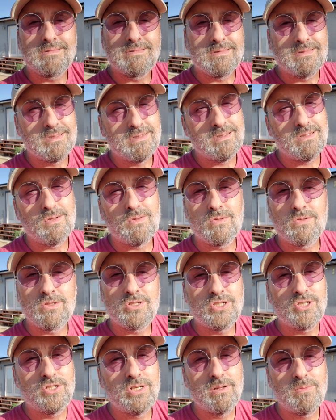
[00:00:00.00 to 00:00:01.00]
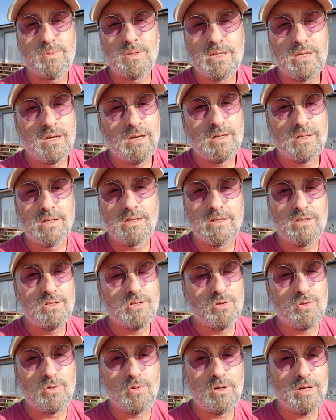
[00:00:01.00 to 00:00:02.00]
So should it be counted
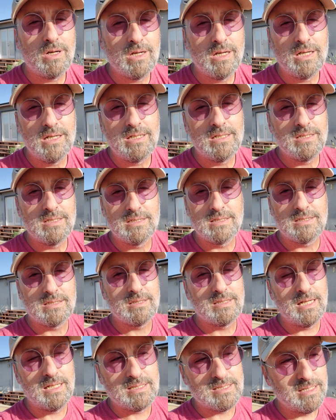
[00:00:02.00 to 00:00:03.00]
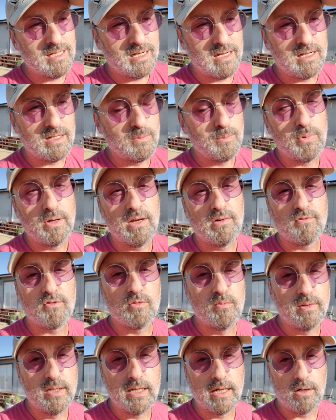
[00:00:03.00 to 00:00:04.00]
twice? That's not a debate
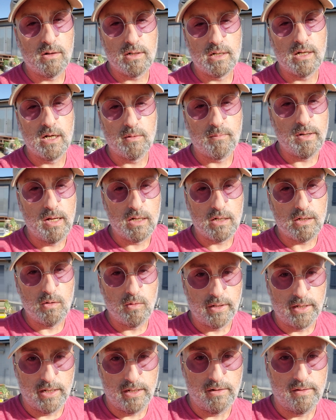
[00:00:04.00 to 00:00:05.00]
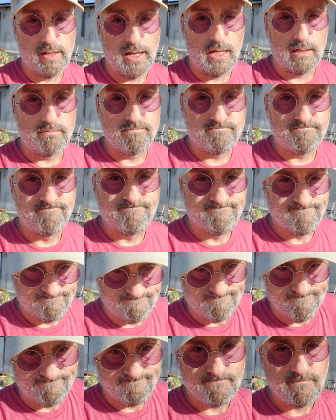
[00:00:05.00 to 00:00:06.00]
for me. I don't care. I'm not going into that.
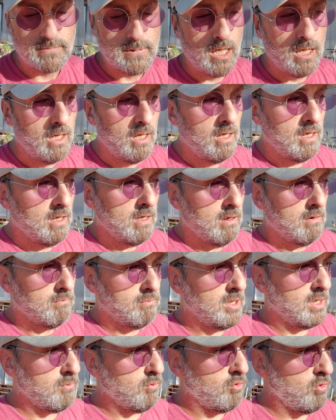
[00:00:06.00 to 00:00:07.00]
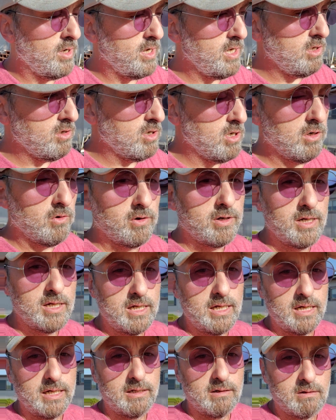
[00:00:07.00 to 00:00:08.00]
But what you're going to
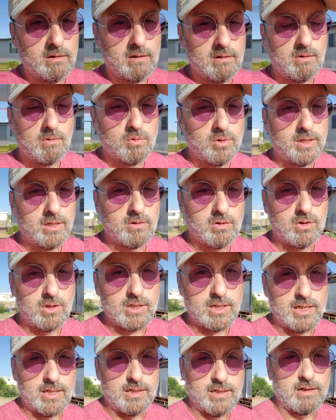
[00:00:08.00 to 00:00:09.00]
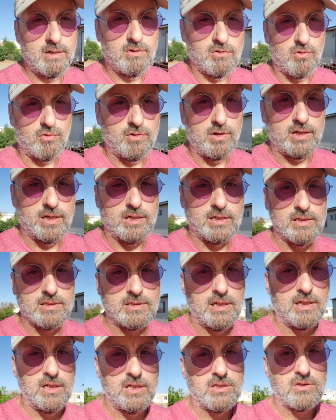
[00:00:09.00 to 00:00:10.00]
get when you're looking into
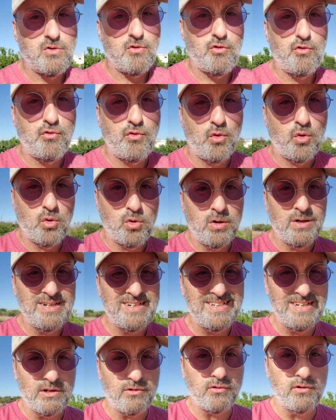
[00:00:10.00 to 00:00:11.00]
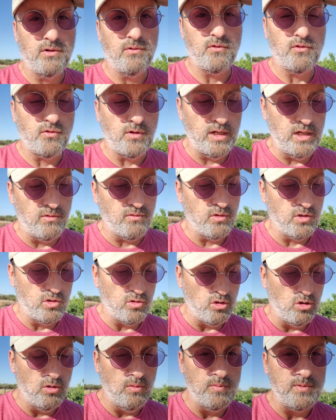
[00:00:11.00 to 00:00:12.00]
figs is 4 different flavor
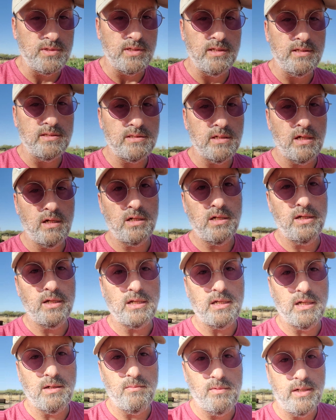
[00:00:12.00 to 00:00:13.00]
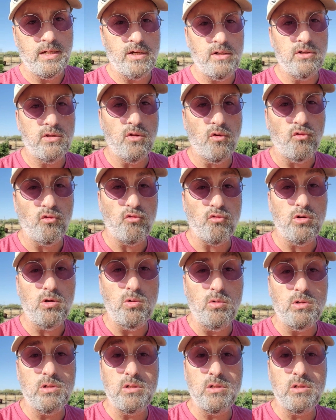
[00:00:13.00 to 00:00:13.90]
groups, and it's all going to come down to the fruit.